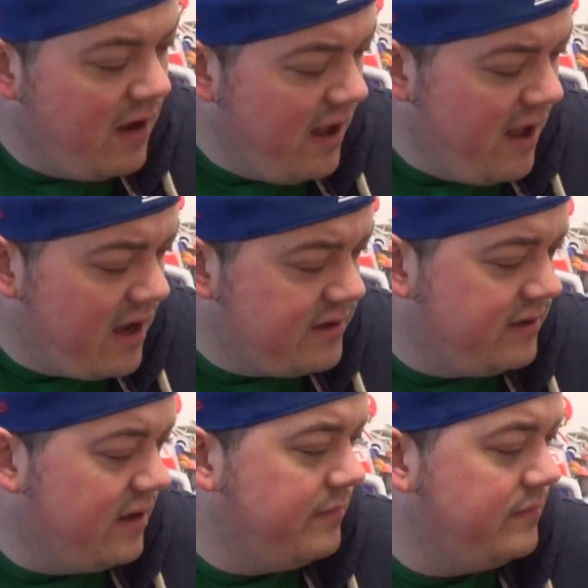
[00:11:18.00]
And
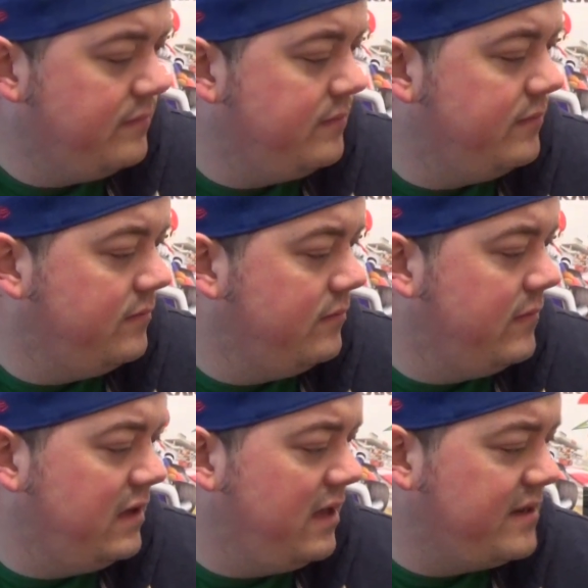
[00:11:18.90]
the
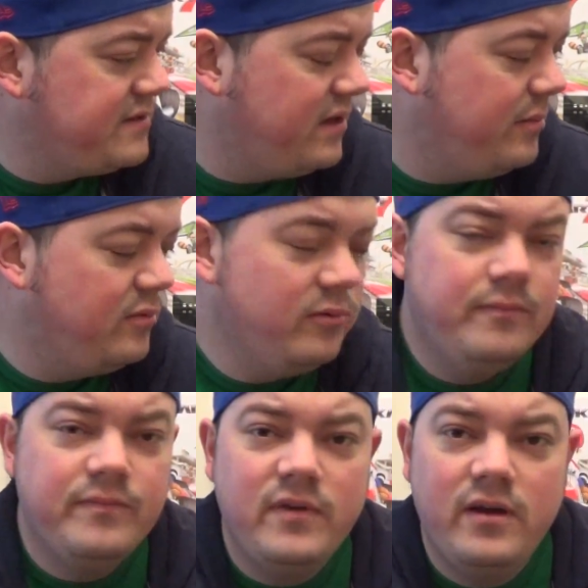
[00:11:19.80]
last
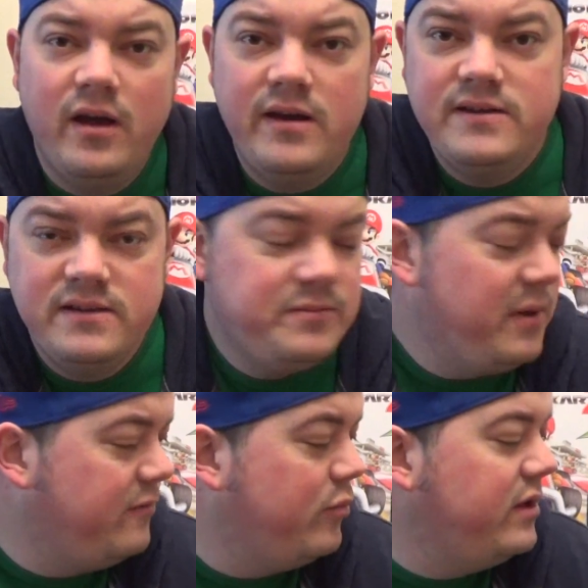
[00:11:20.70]
couple is a
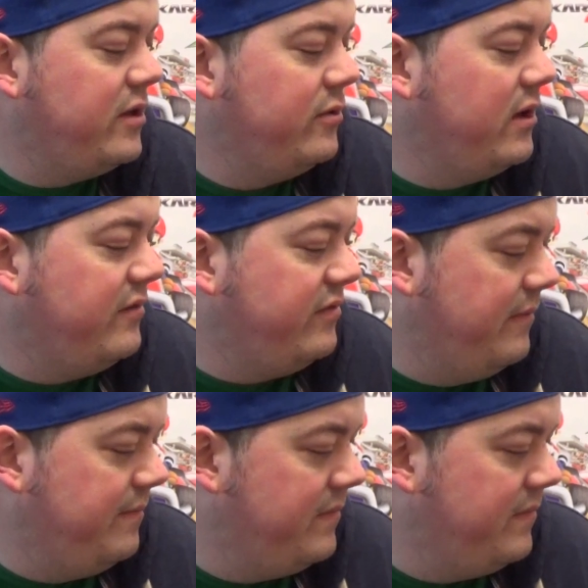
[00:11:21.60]
bit of Wii U love.